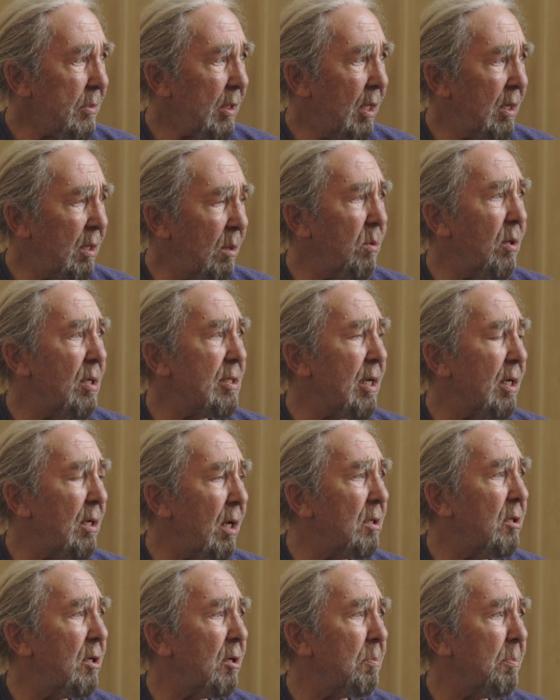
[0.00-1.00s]
There was an
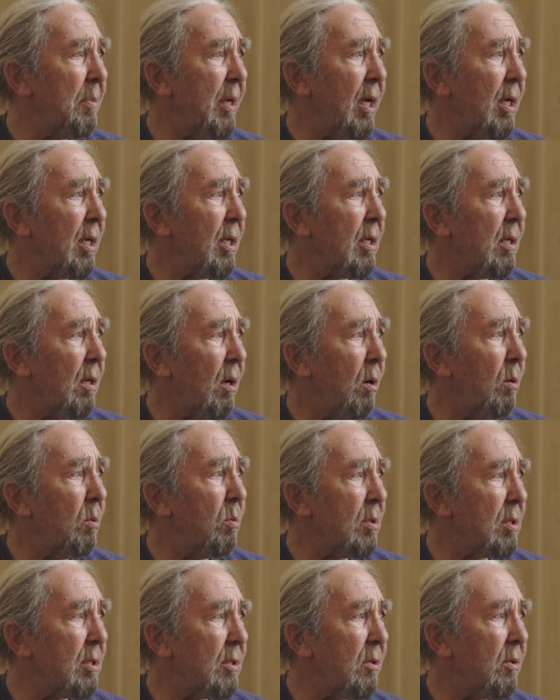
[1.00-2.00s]
underbelly
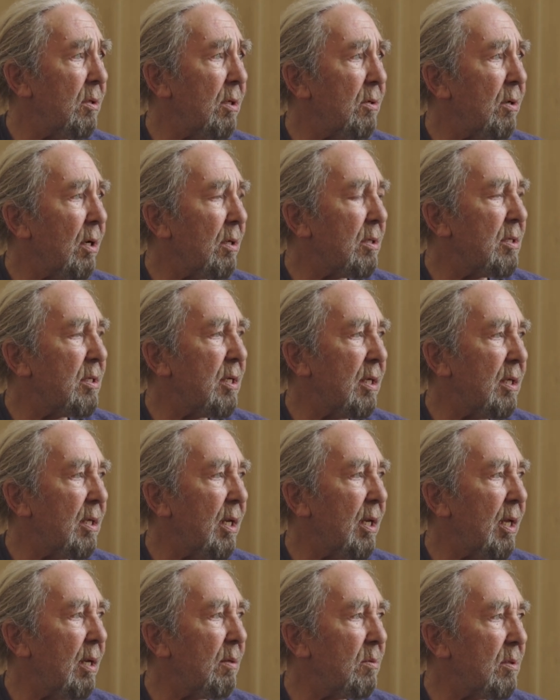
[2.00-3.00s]
always to the drug scene, and